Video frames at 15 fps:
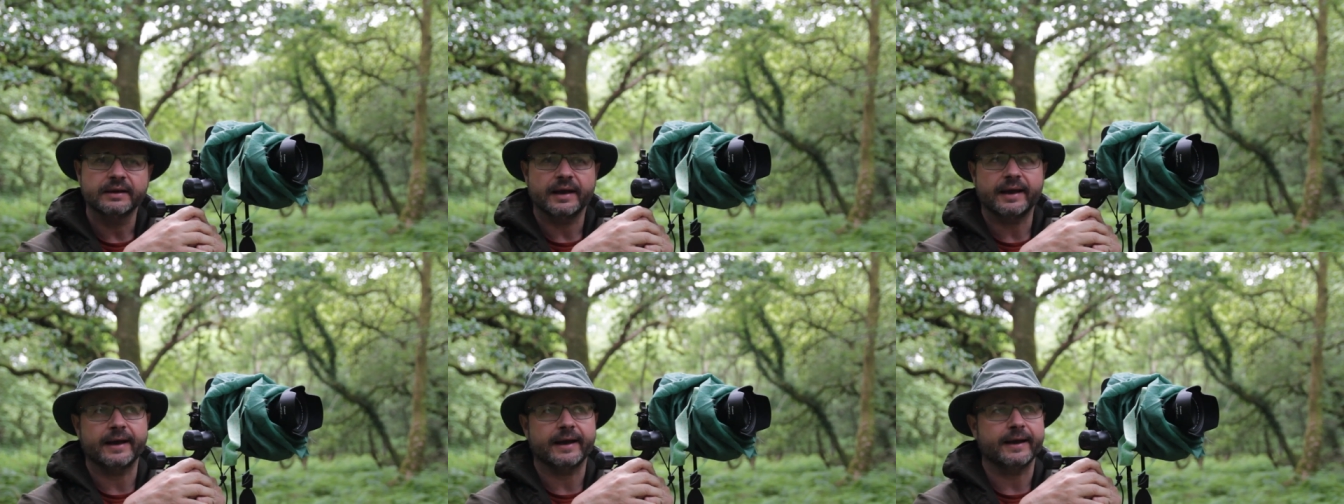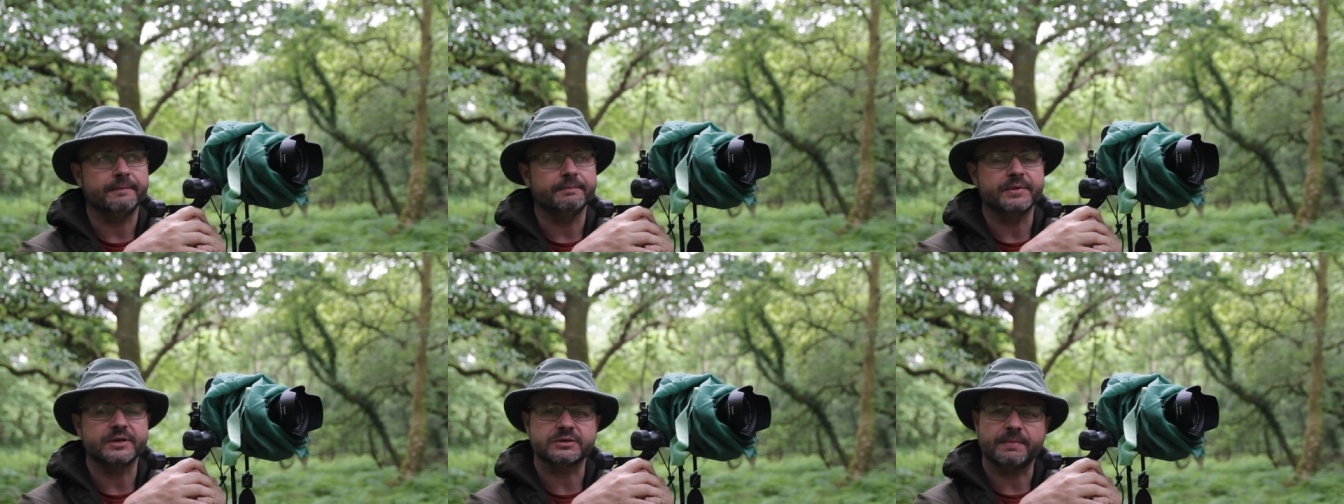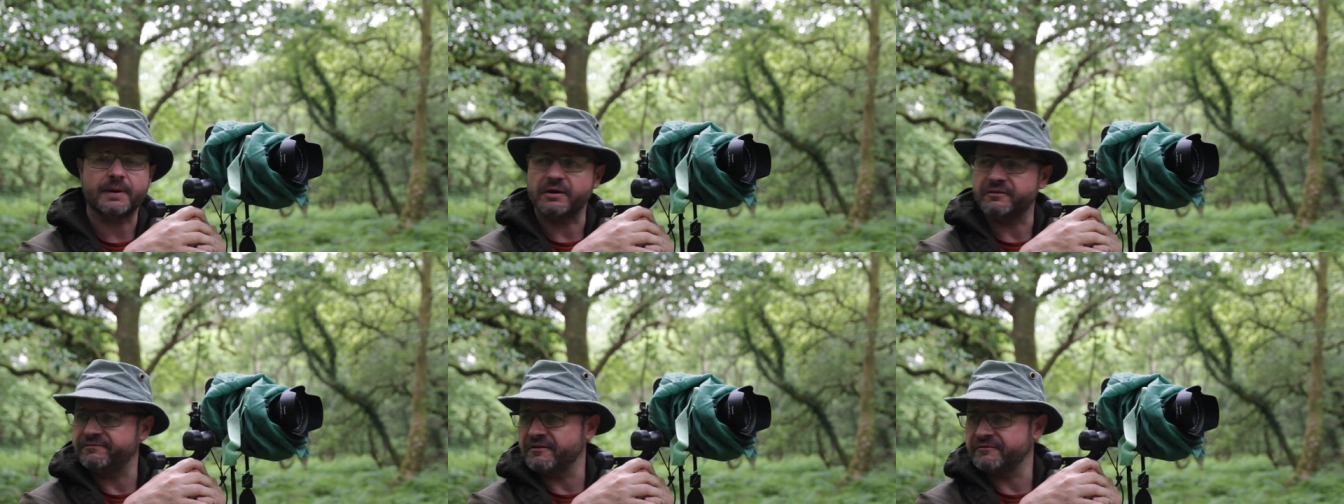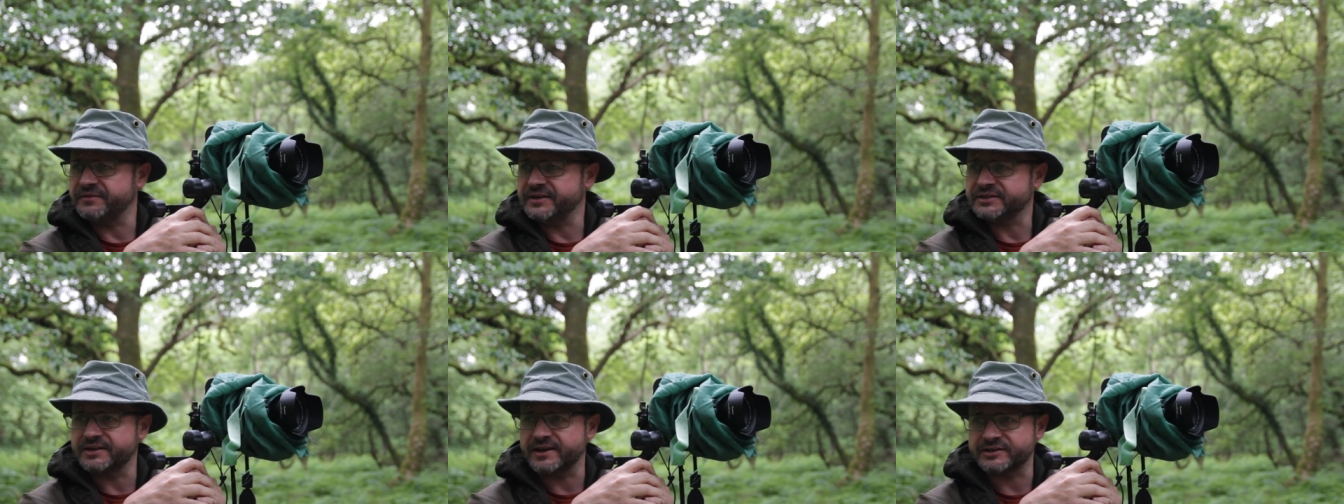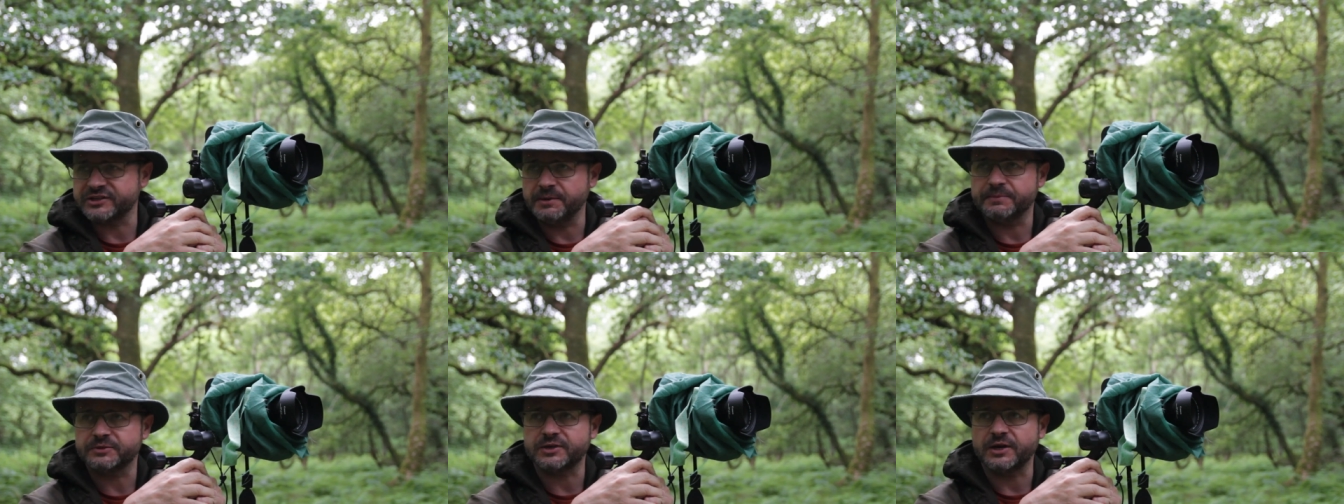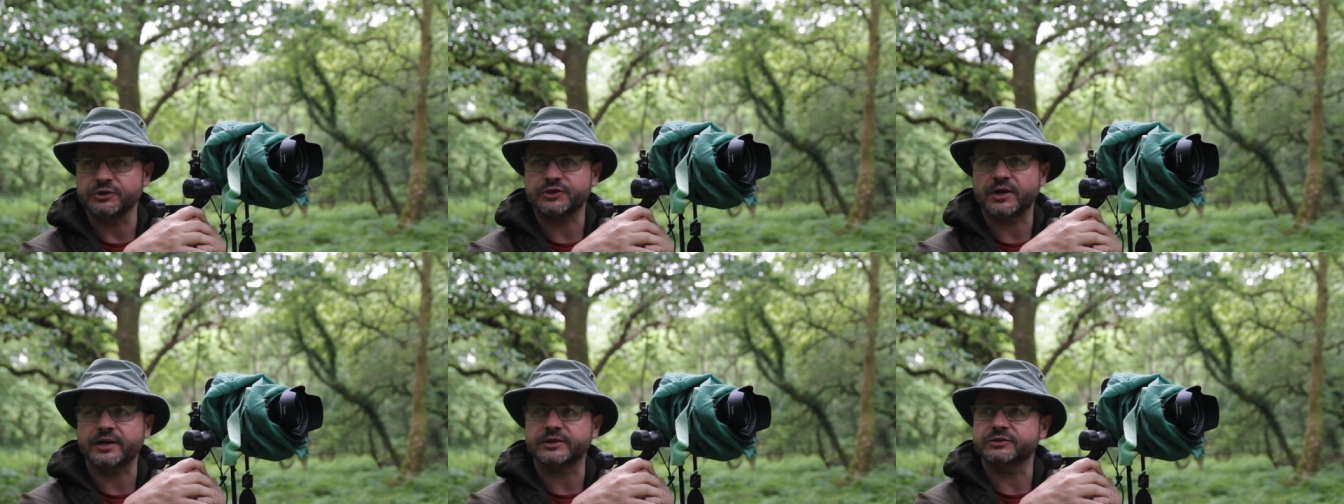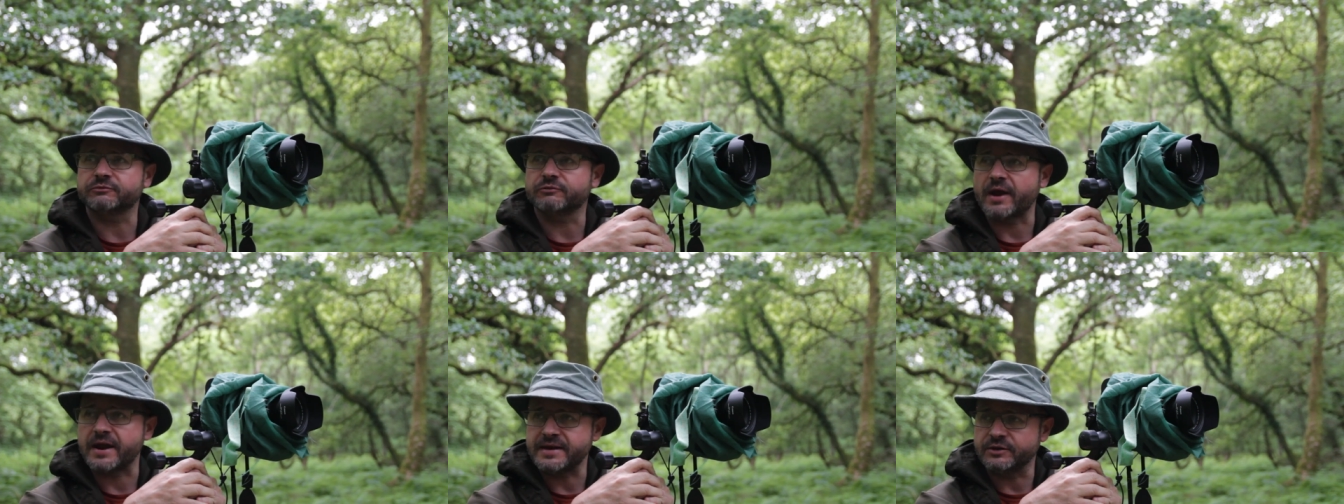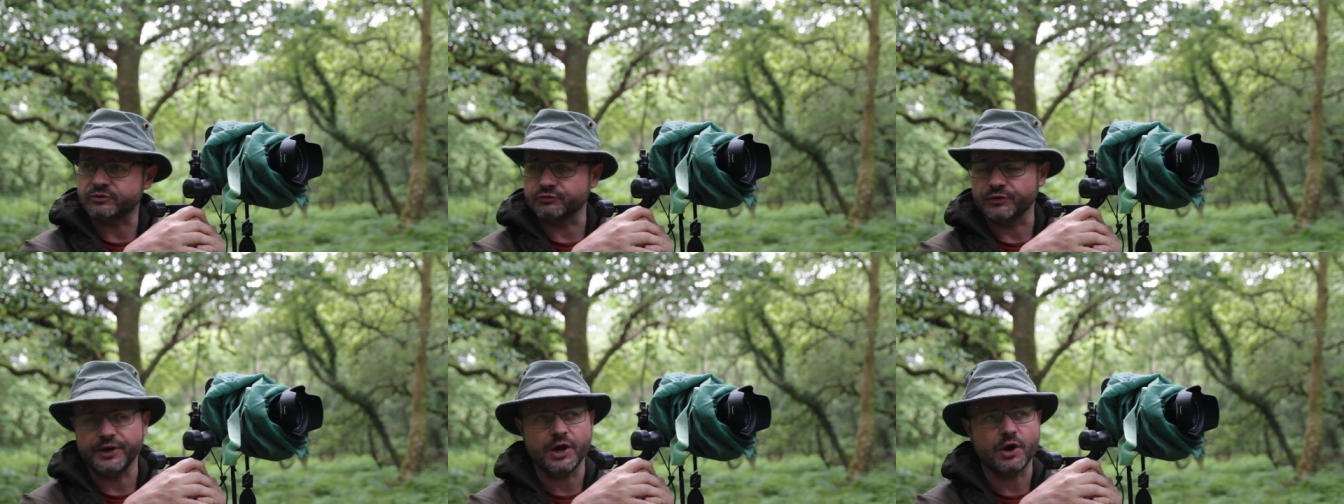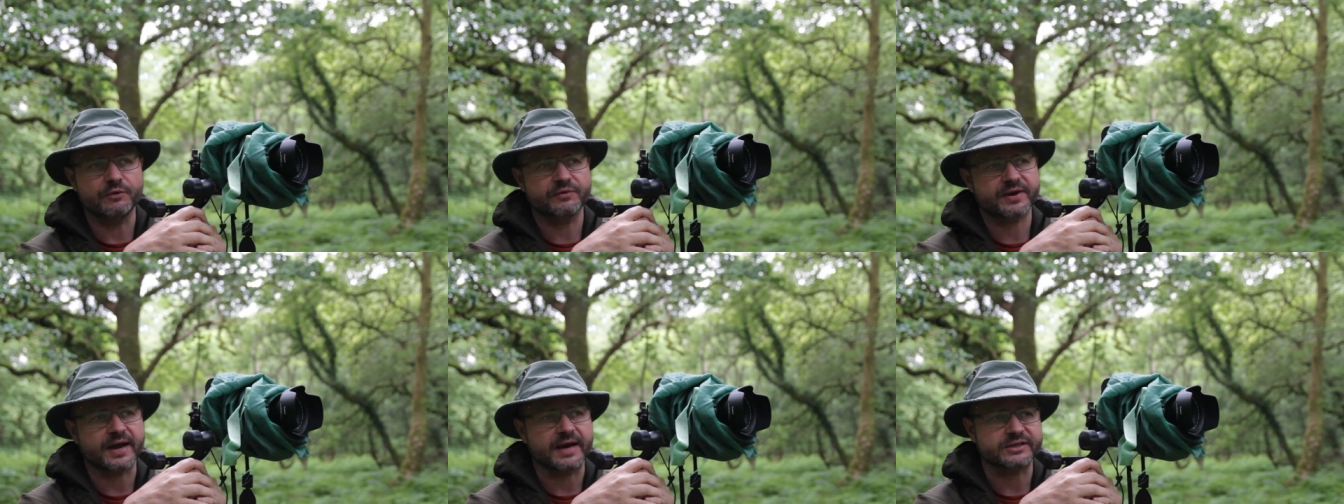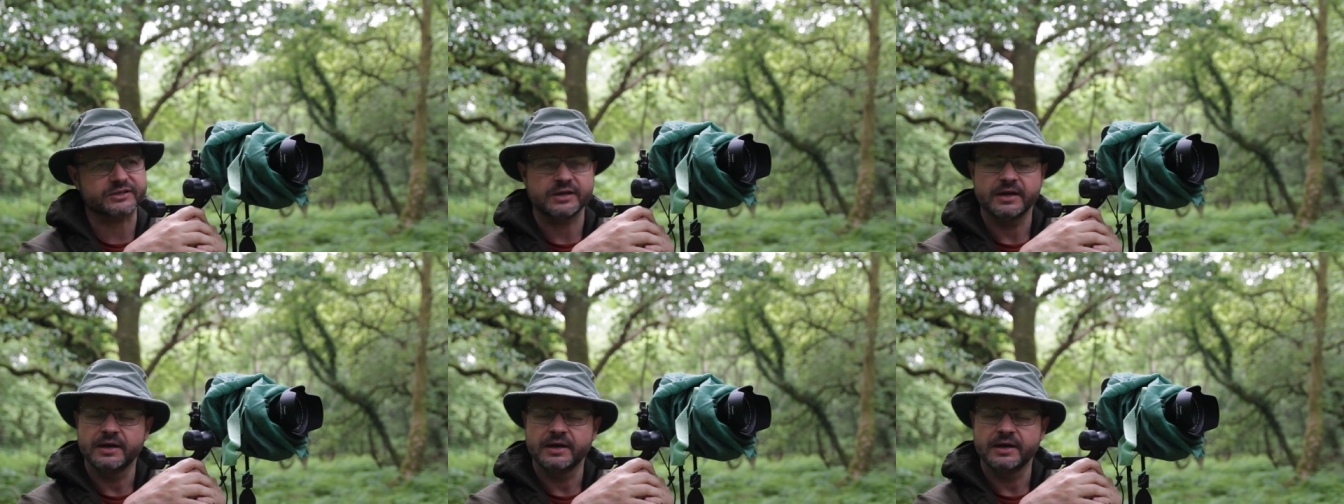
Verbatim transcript: Um, there's about a 50 60% chance of rain, it's really overcast.